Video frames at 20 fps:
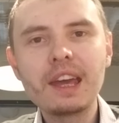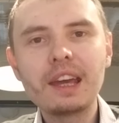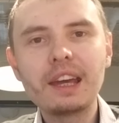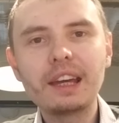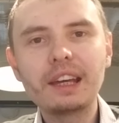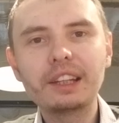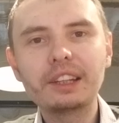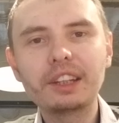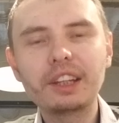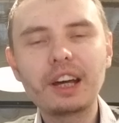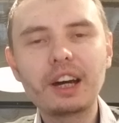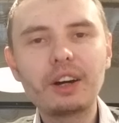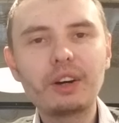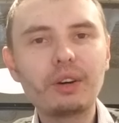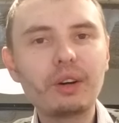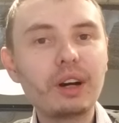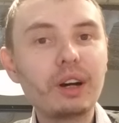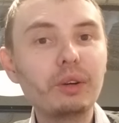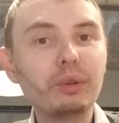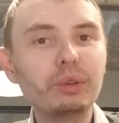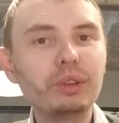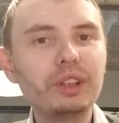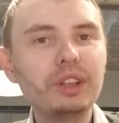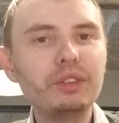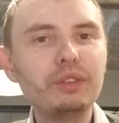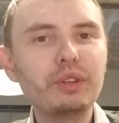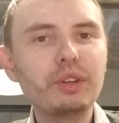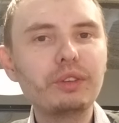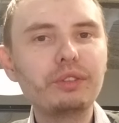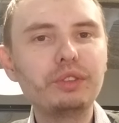And now I will
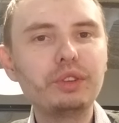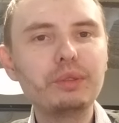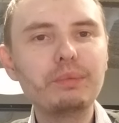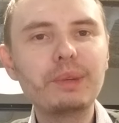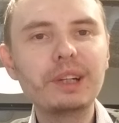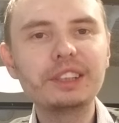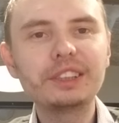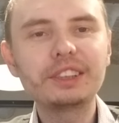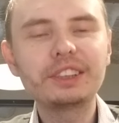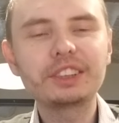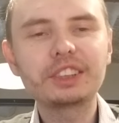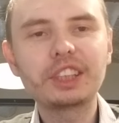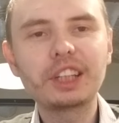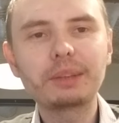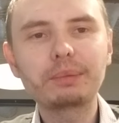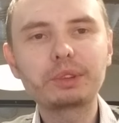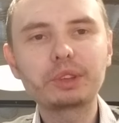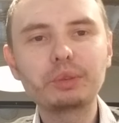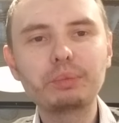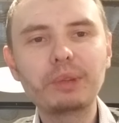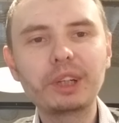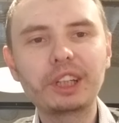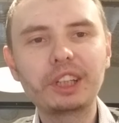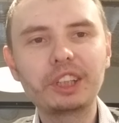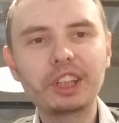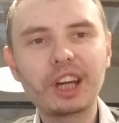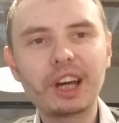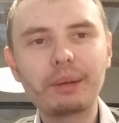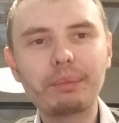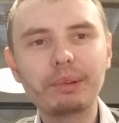give you a few basic steps to make
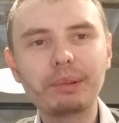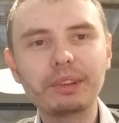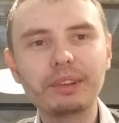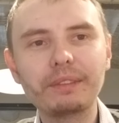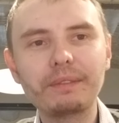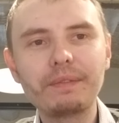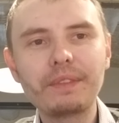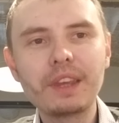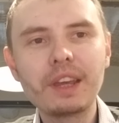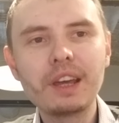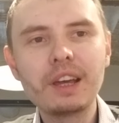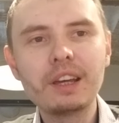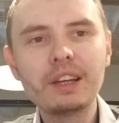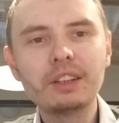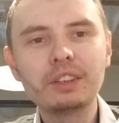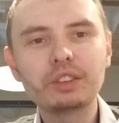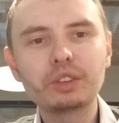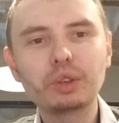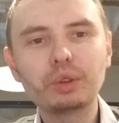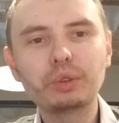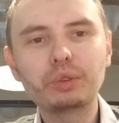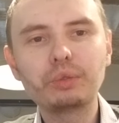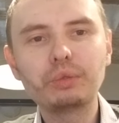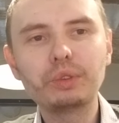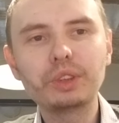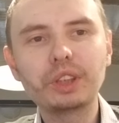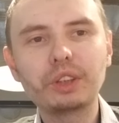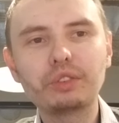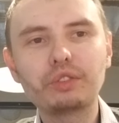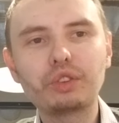it happen. So
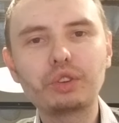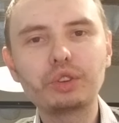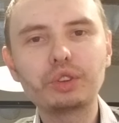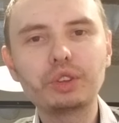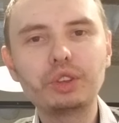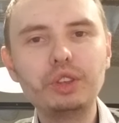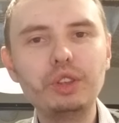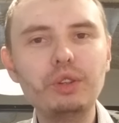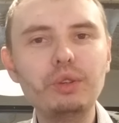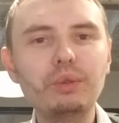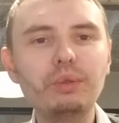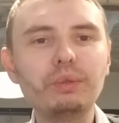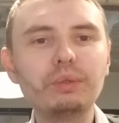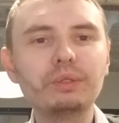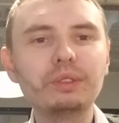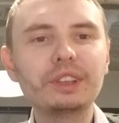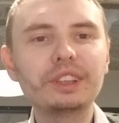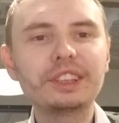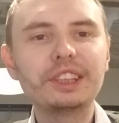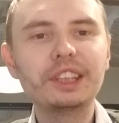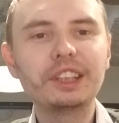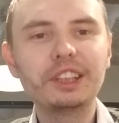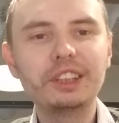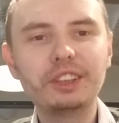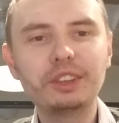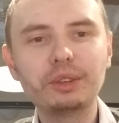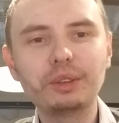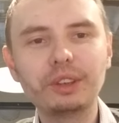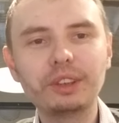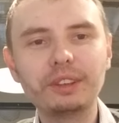without further ado, let's get
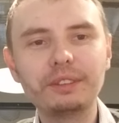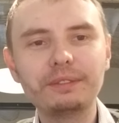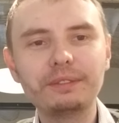into it.